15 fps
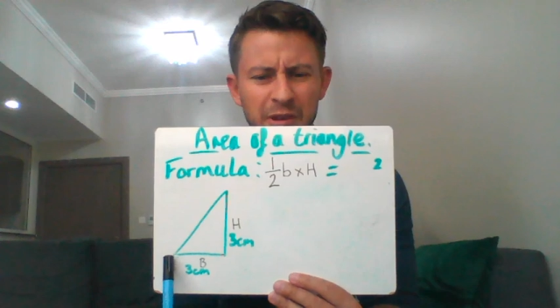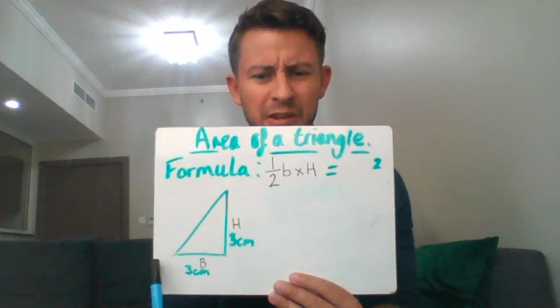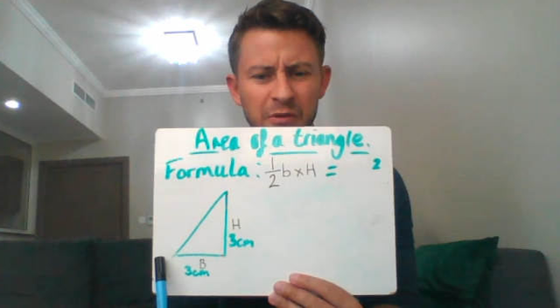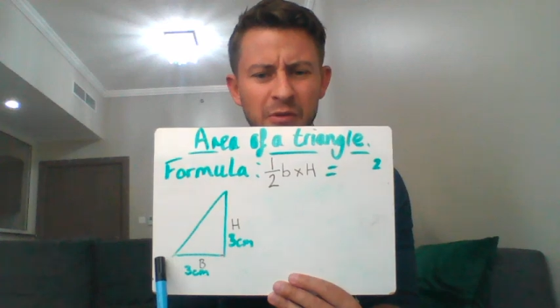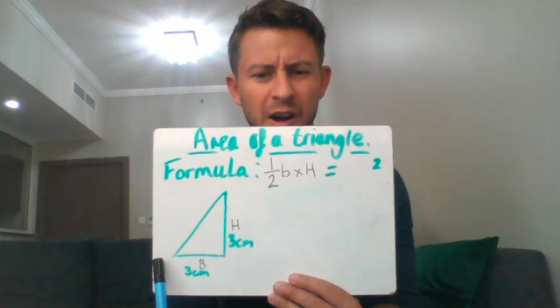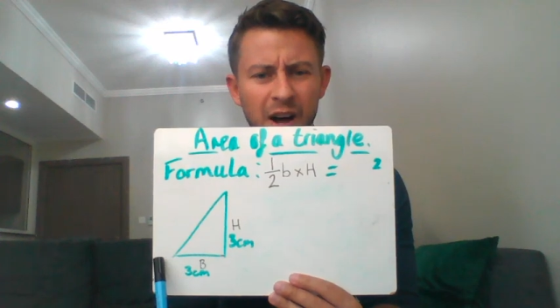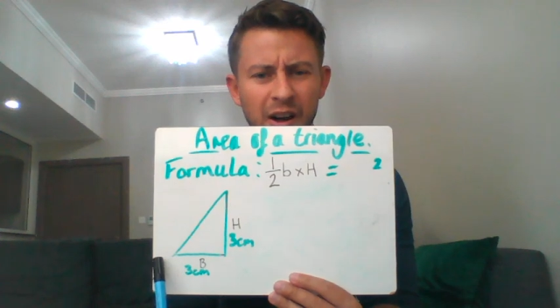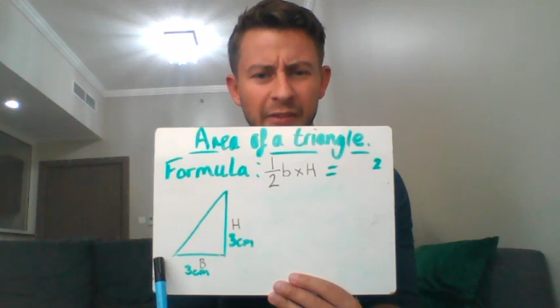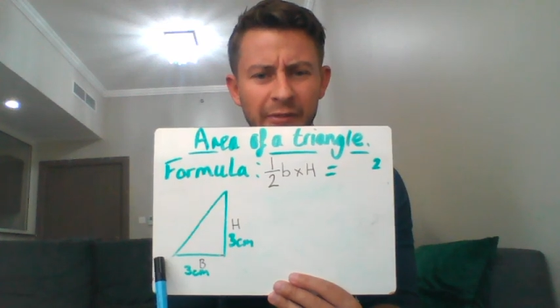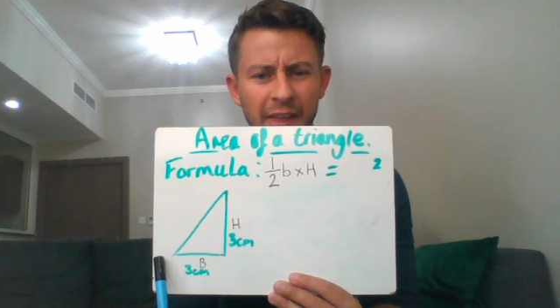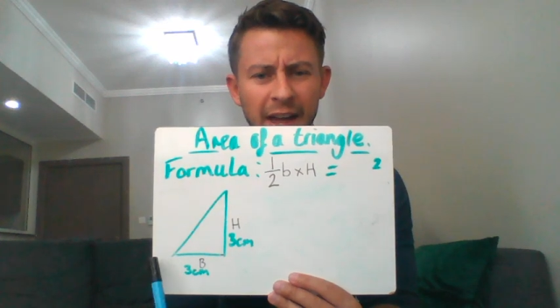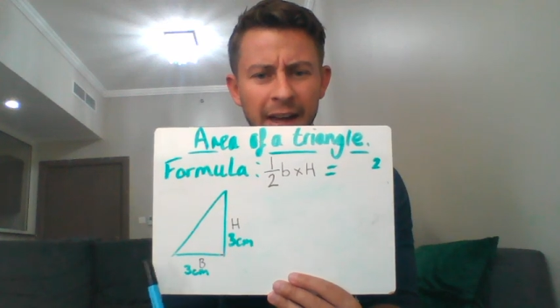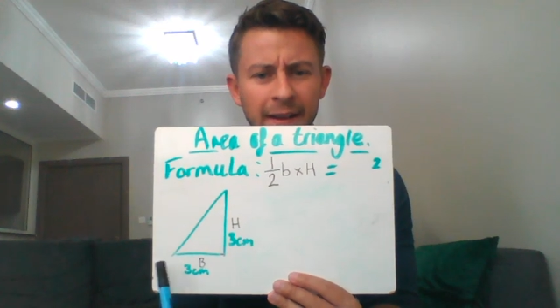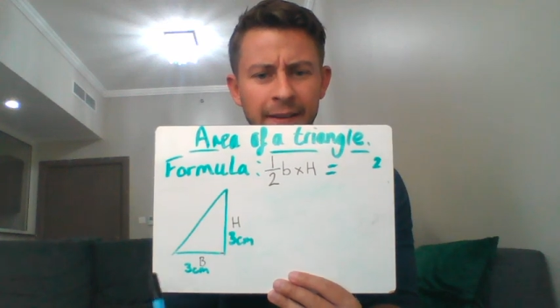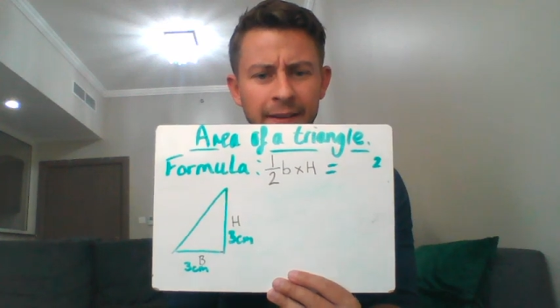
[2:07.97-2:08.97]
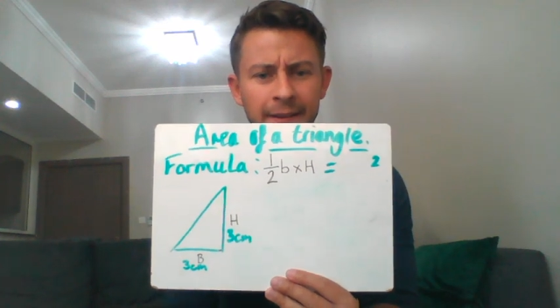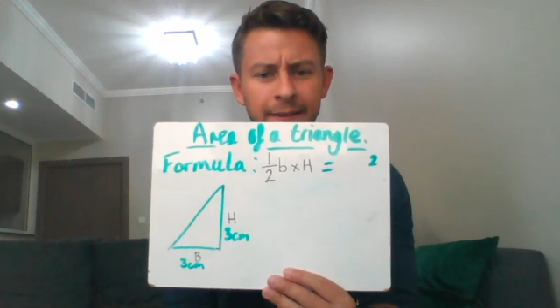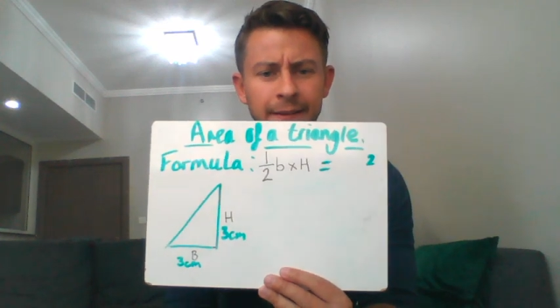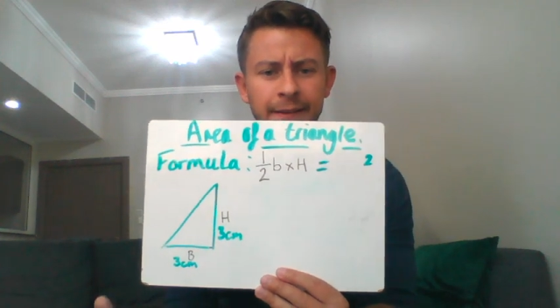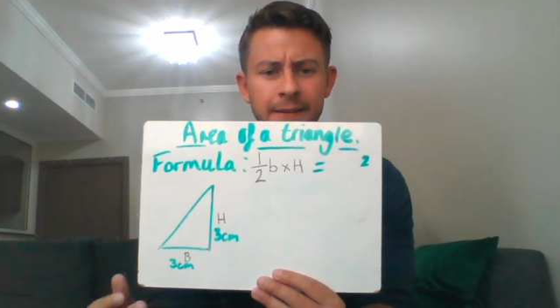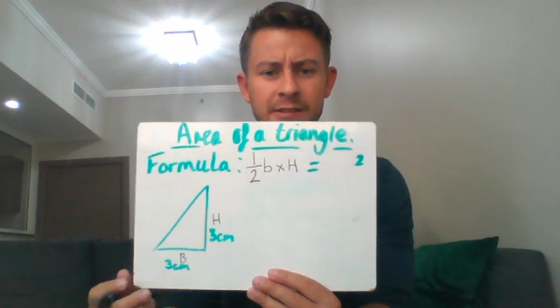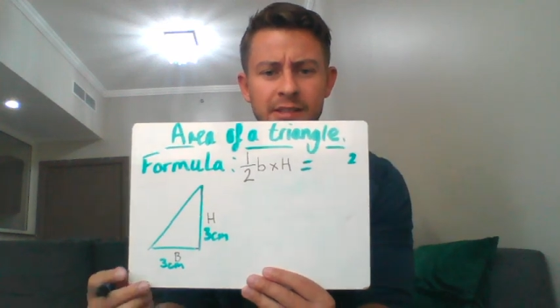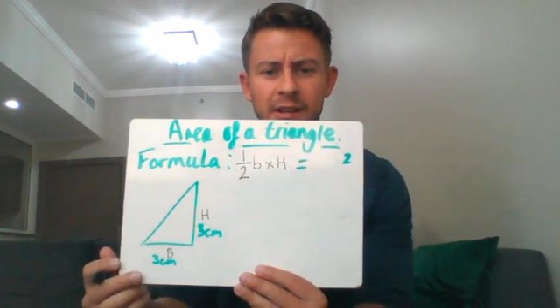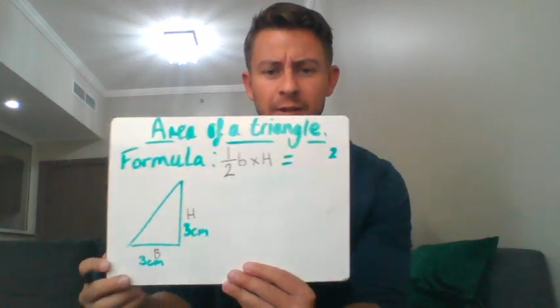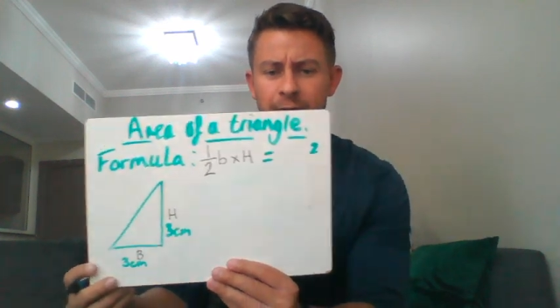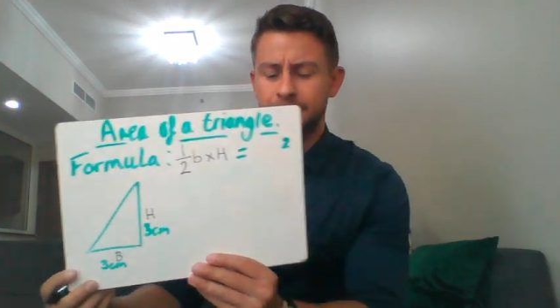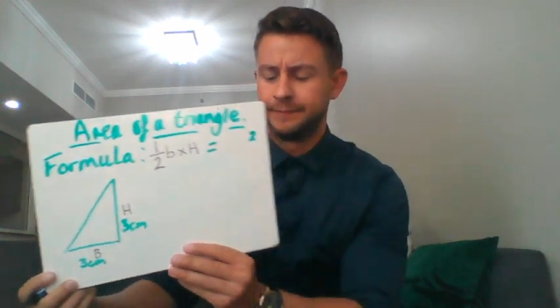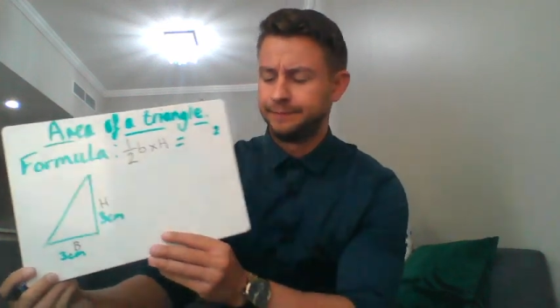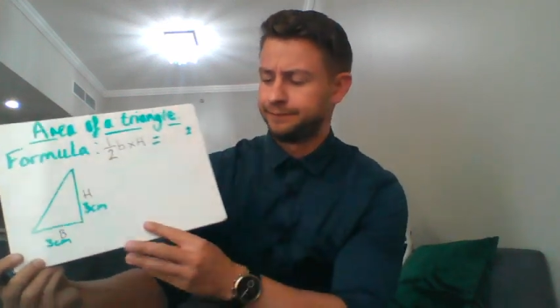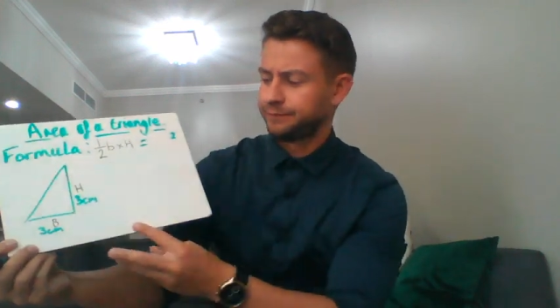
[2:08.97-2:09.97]
We can all half that.
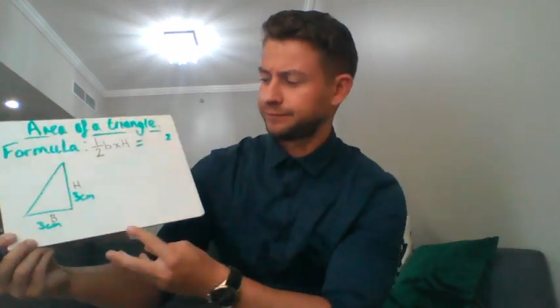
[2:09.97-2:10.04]
So,